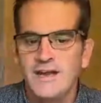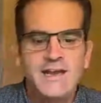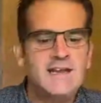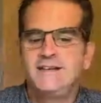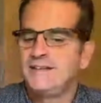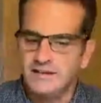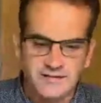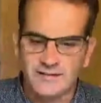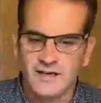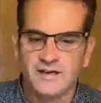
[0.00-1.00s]
He
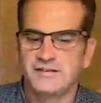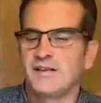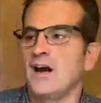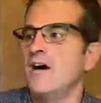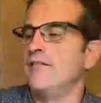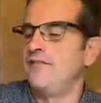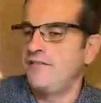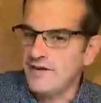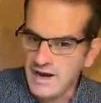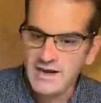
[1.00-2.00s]
doesn't ask a
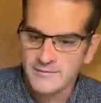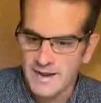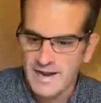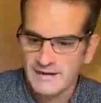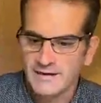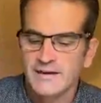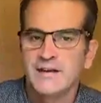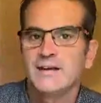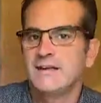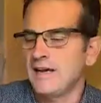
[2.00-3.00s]
fireman,
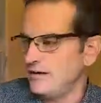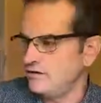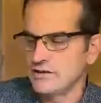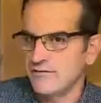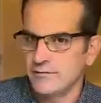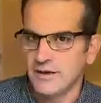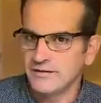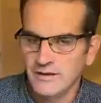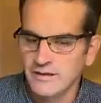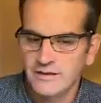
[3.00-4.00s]
can you drive a
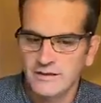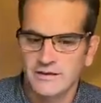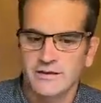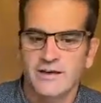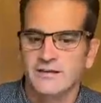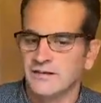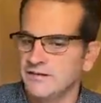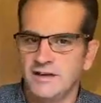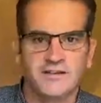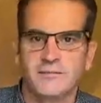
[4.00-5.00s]
bus? No, no, no, no. He
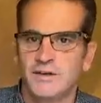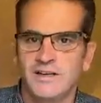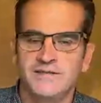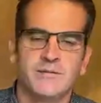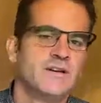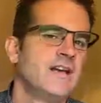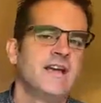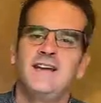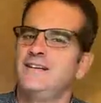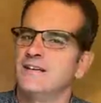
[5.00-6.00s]
doesn't ask a policeman,
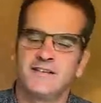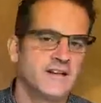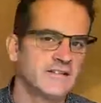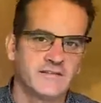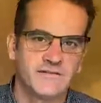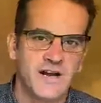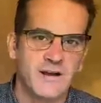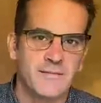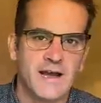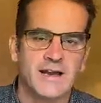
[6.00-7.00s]
he doesn't ask a
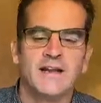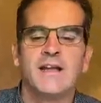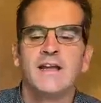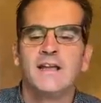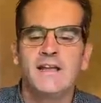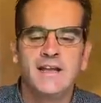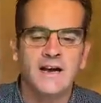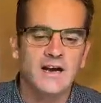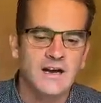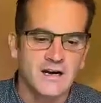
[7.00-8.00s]
fireman, he
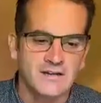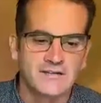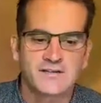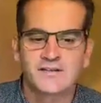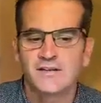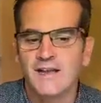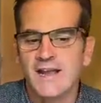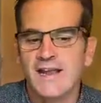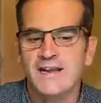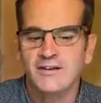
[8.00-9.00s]
asks
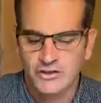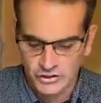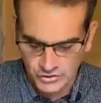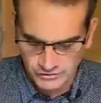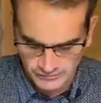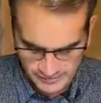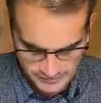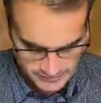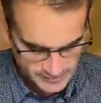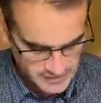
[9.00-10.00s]
a
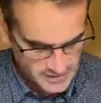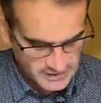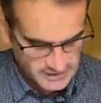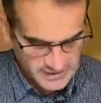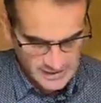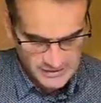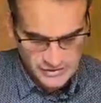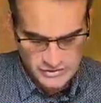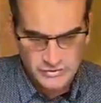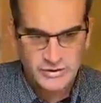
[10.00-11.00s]
tourist, can
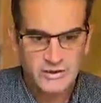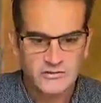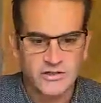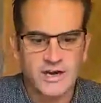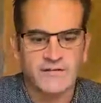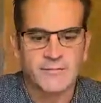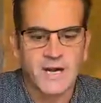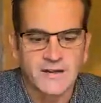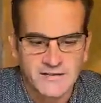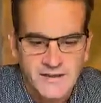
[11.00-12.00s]
you drive a
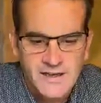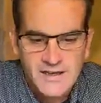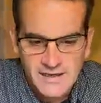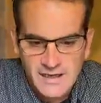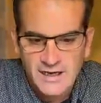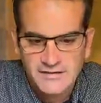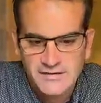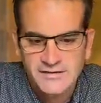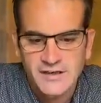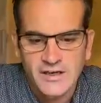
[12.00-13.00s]
bus? He
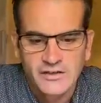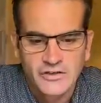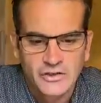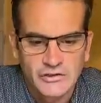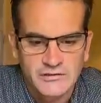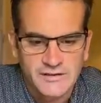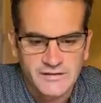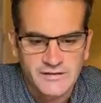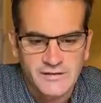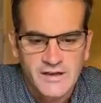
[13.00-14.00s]
asks a
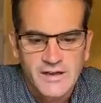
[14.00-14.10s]
tourist.